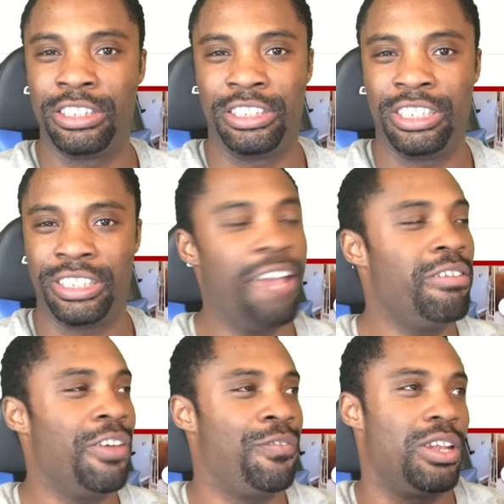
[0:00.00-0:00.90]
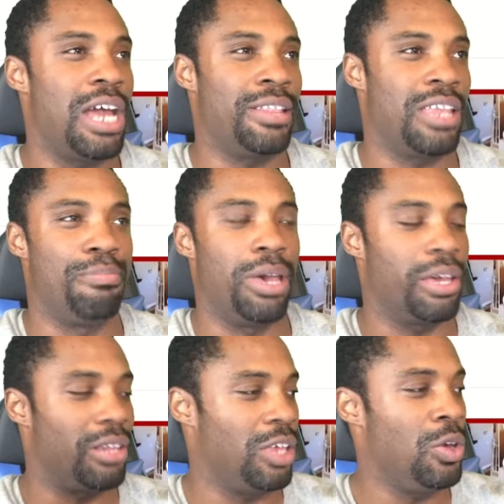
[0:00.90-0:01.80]
It's just, even if you're not that
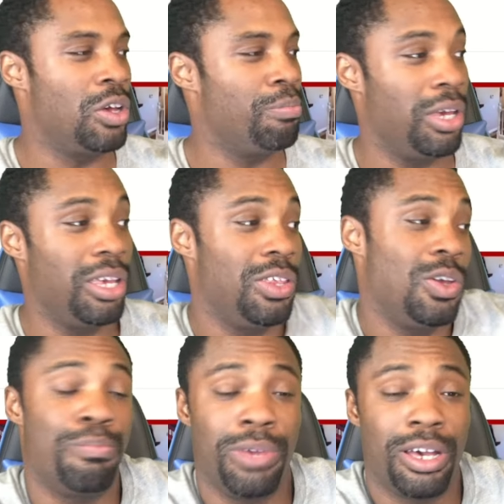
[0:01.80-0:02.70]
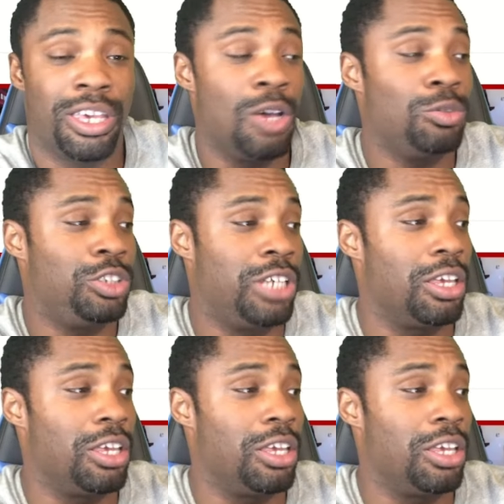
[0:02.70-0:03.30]
big, like, you could be a cute chick,